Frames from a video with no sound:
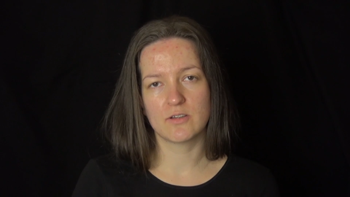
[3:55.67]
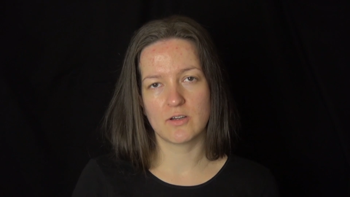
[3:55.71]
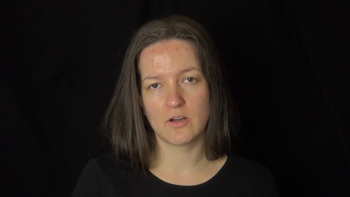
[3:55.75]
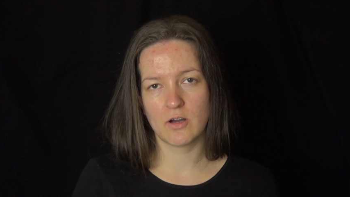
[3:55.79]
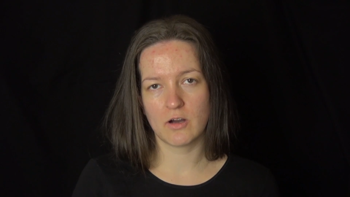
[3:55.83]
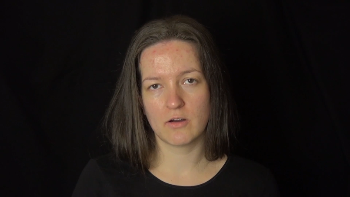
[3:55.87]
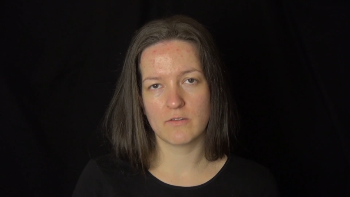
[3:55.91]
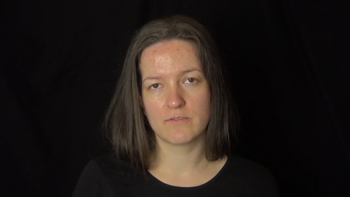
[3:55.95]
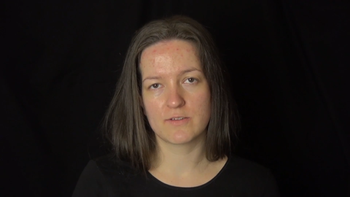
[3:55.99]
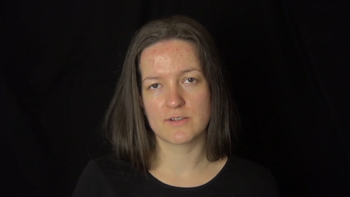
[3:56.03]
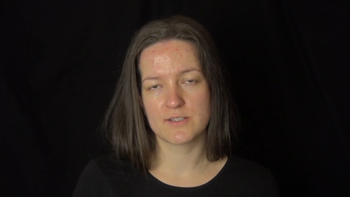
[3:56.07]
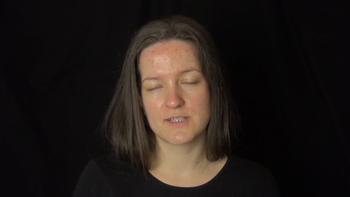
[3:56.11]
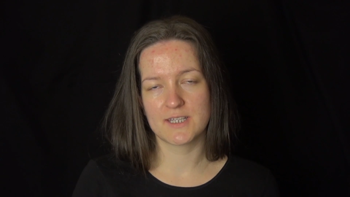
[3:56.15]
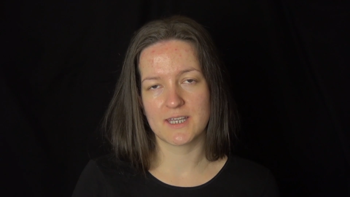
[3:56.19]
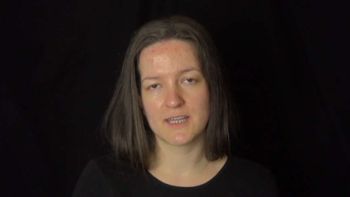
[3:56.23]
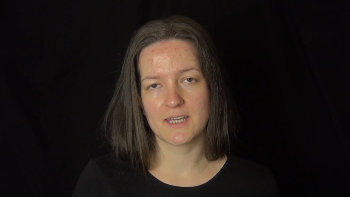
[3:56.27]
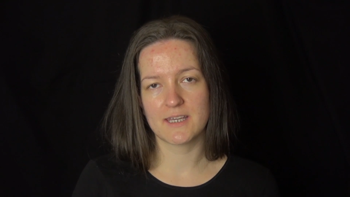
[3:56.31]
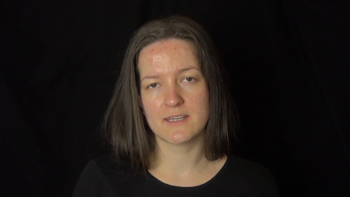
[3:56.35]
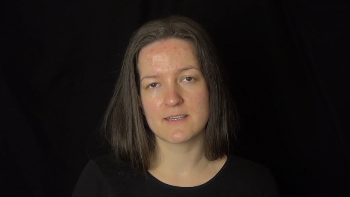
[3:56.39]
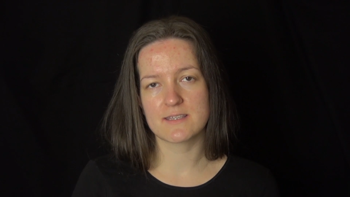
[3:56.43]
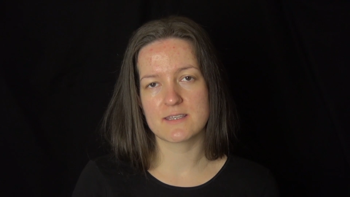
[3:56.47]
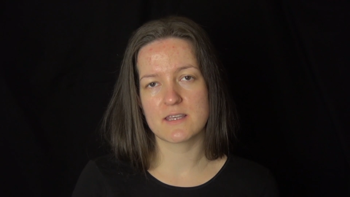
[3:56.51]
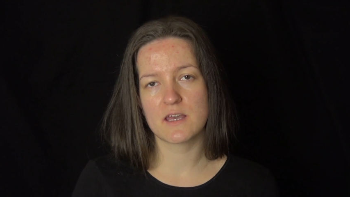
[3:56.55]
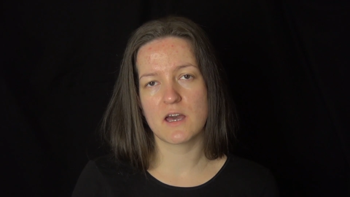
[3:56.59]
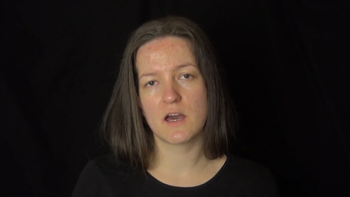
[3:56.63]
cover
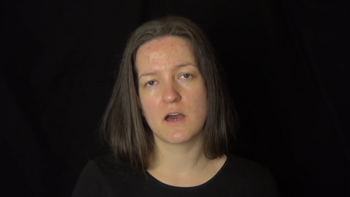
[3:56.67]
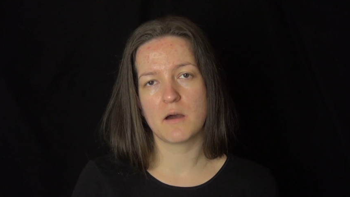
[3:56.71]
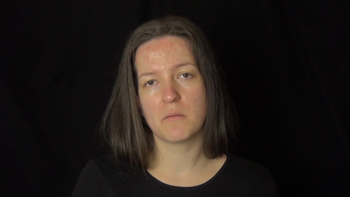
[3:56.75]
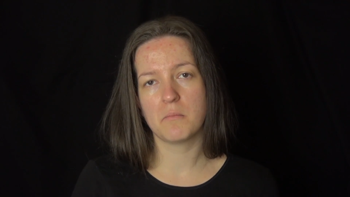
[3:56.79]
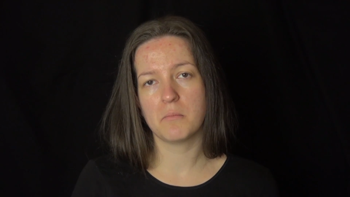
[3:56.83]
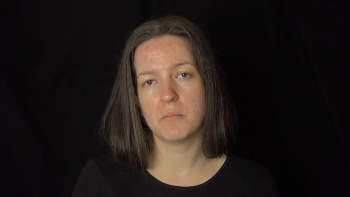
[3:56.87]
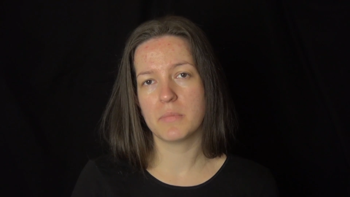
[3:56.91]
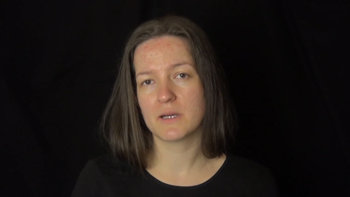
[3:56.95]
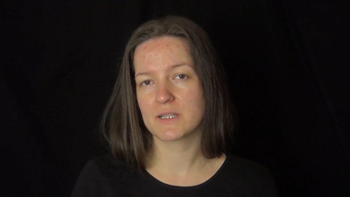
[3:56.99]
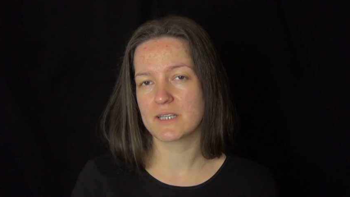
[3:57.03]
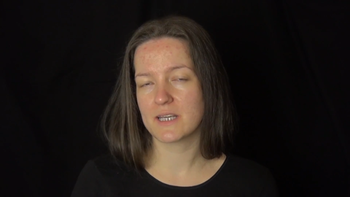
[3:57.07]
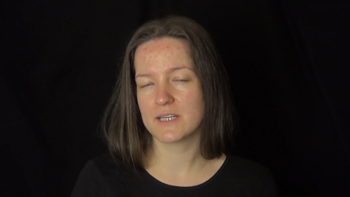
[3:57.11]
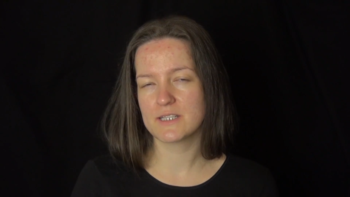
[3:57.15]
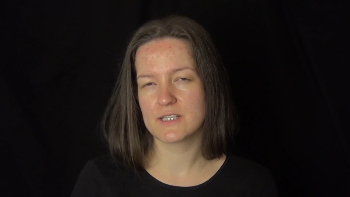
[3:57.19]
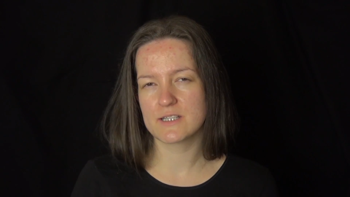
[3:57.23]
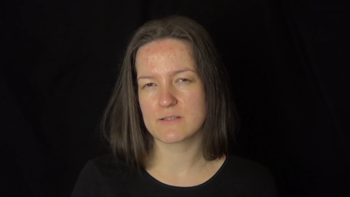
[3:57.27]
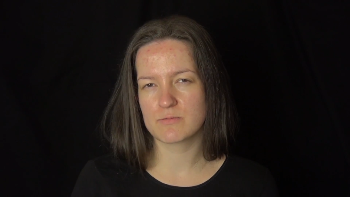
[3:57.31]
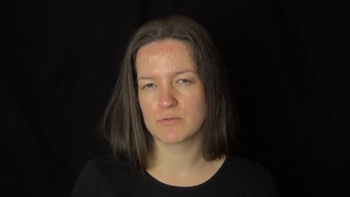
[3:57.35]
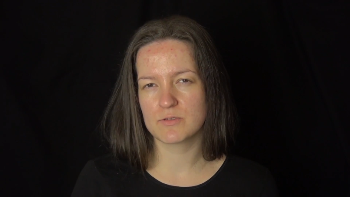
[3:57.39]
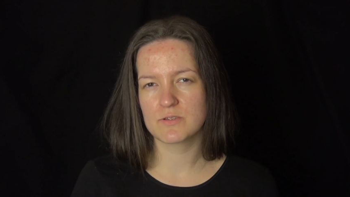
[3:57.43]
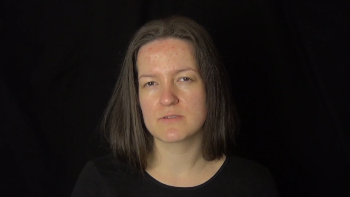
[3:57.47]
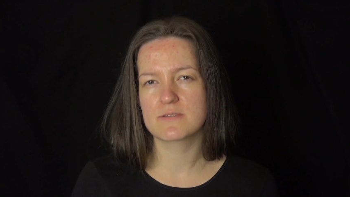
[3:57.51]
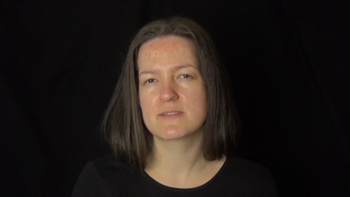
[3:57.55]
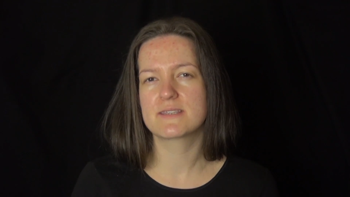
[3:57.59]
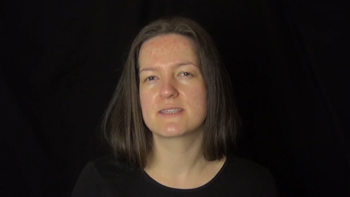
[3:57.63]
these, but I just
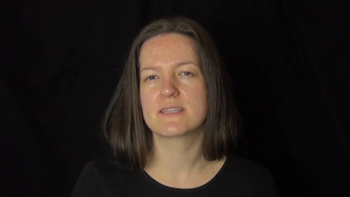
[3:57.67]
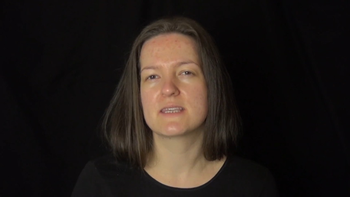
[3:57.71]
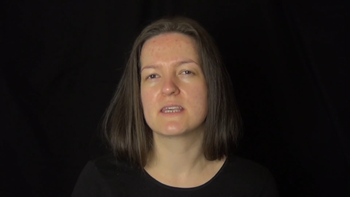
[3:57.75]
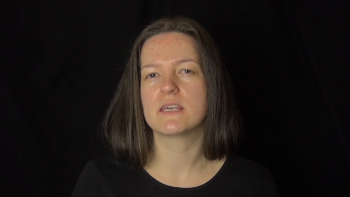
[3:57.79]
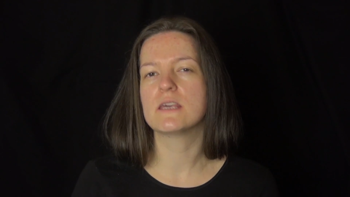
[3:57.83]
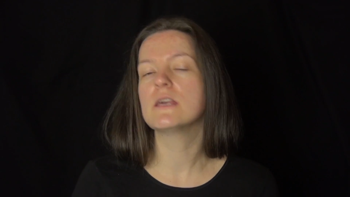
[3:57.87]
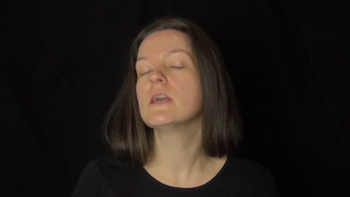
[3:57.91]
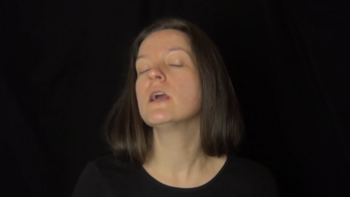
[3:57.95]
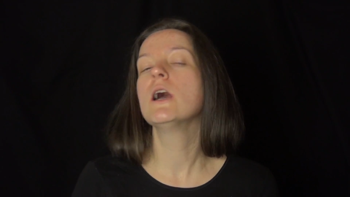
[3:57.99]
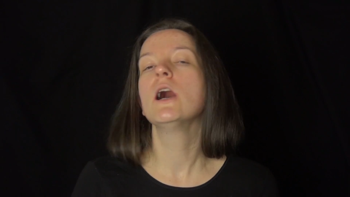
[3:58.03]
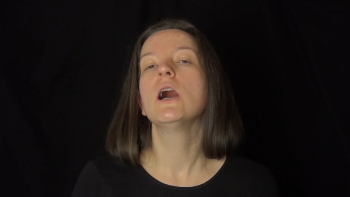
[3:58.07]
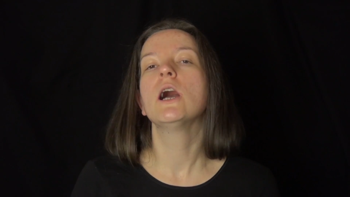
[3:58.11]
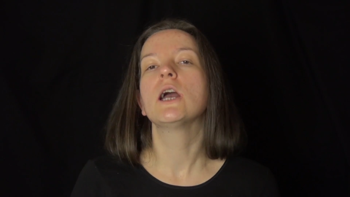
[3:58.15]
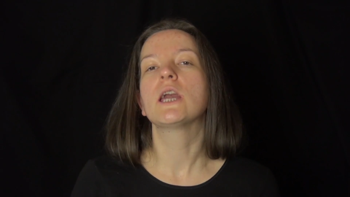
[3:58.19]
want to see